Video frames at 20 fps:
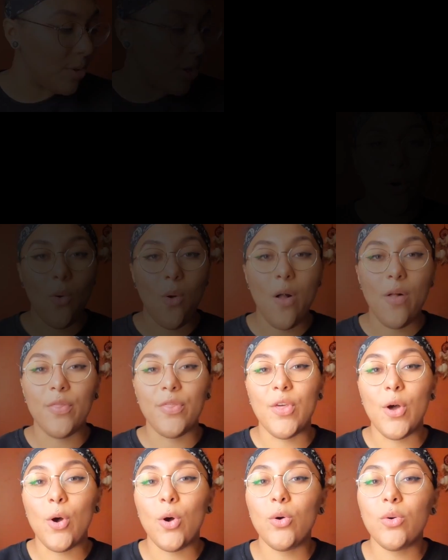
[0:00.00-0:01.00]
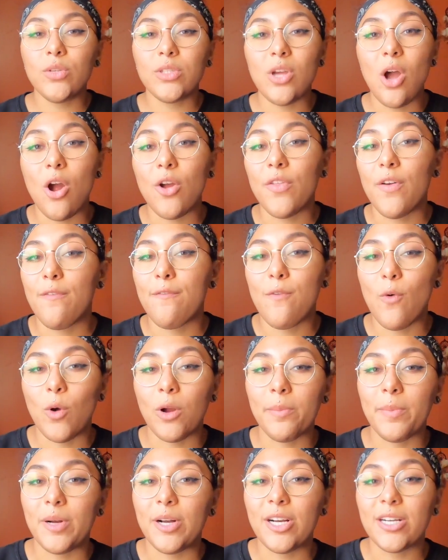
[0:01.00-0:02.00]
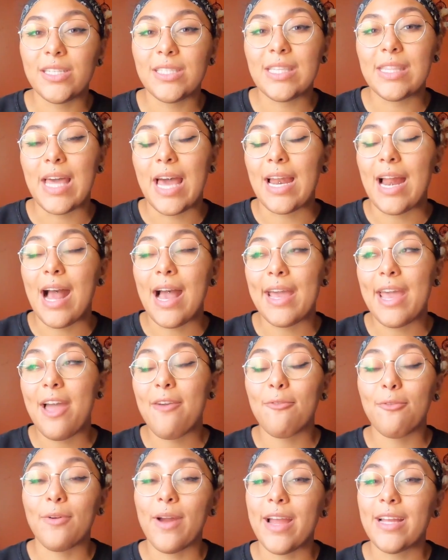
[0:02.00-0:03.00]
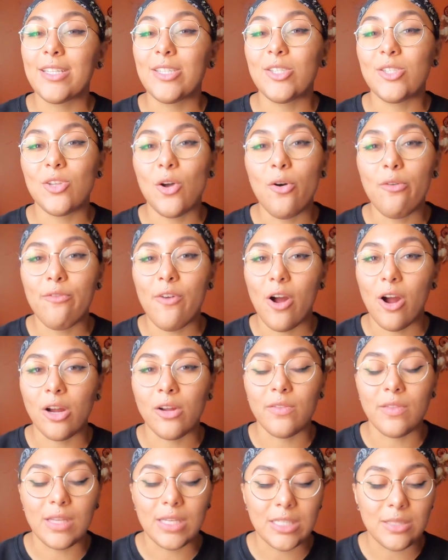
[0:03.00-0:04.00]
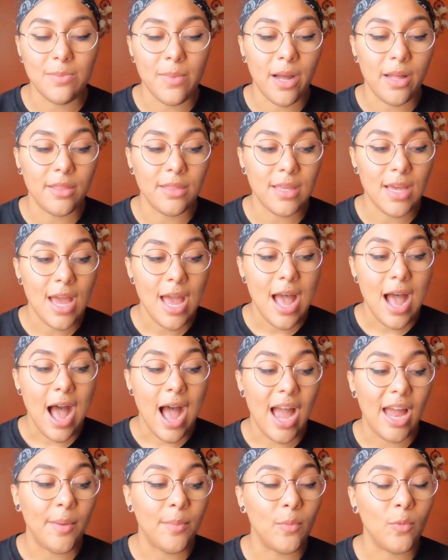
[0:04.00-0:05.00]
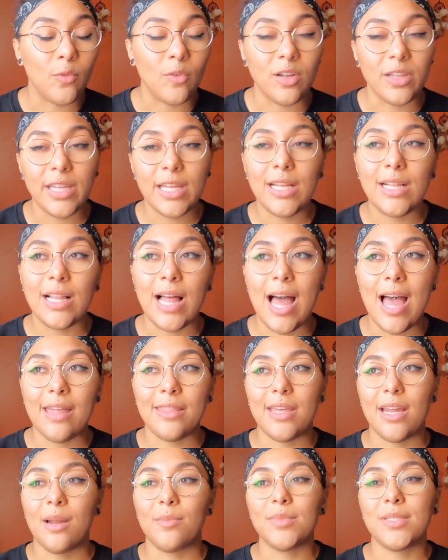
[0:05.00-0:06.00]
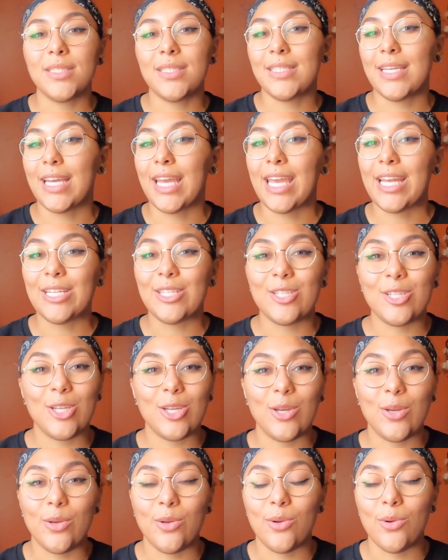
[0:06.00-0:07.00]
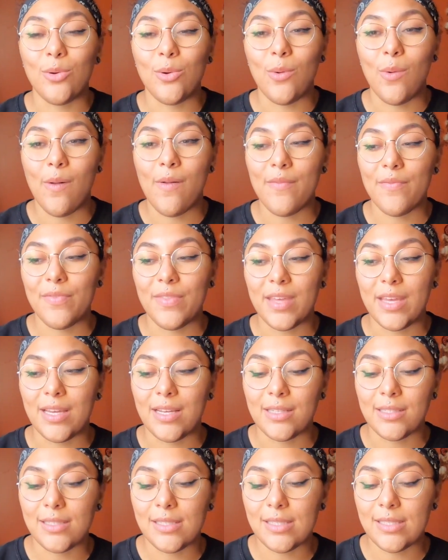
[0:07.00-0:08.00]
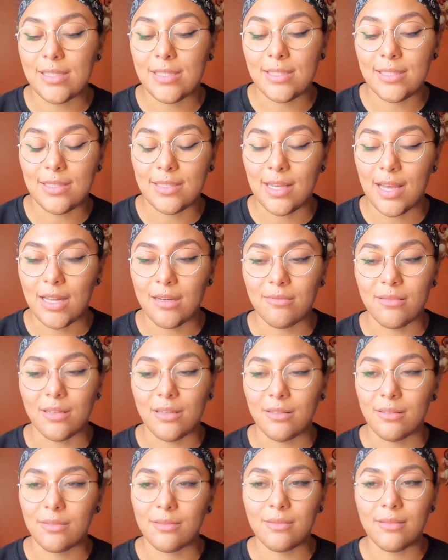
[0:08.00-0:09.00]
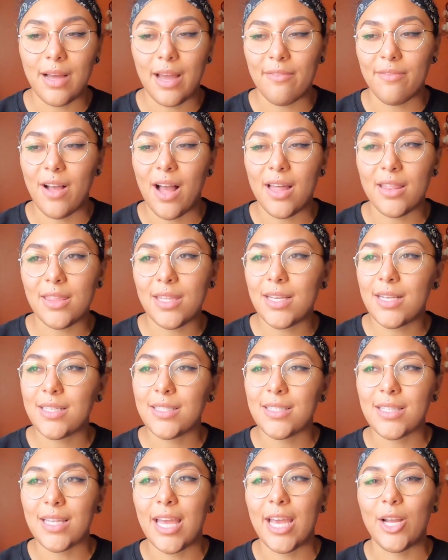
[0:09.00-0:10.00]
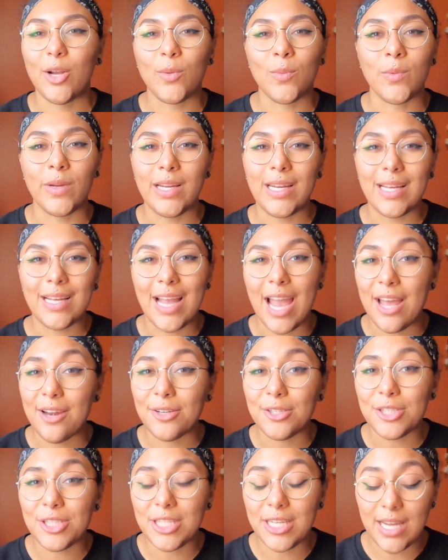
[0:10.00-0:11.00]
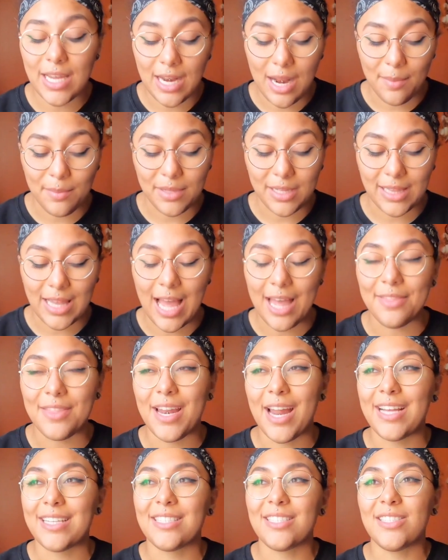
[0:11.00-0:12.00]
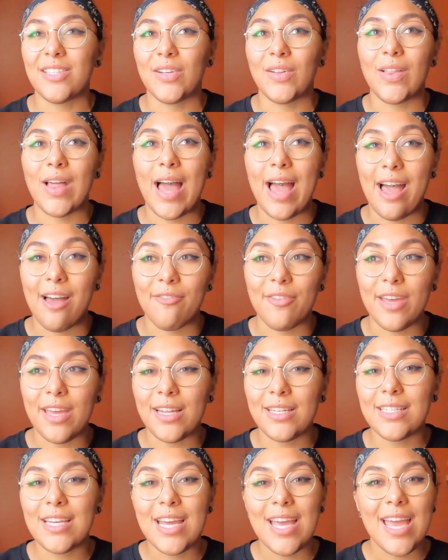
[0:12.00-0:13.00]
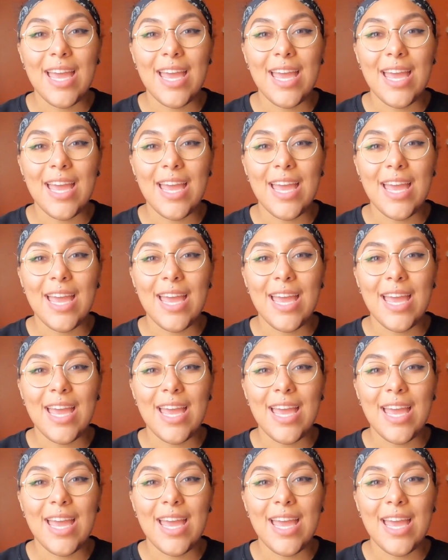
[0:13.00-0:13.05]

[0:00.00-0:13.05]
book. So those are the 4 books that I have read so far this month. I'm really glad that I'm sticking to this. I don't know, I've got this like reading energy and I'm glad that I still have it,